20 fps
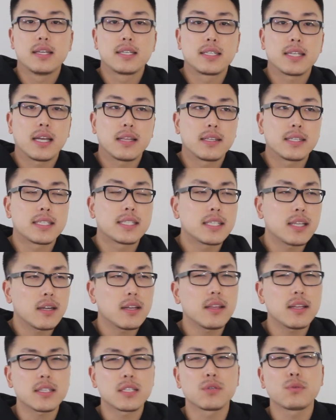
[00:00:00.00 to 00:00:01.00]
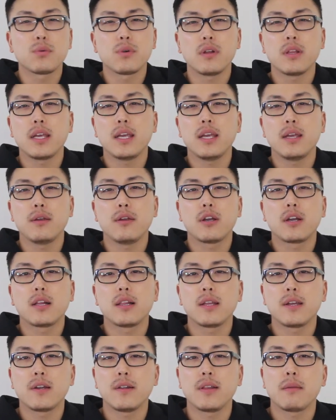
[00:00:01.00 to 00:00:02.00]
is that the study doesn't really
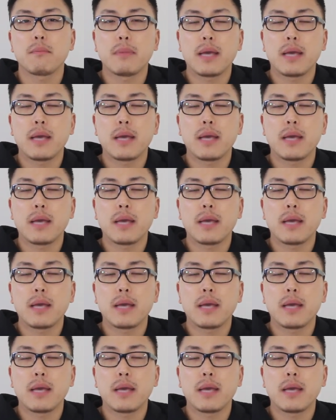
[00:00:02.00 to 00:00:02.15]
clearly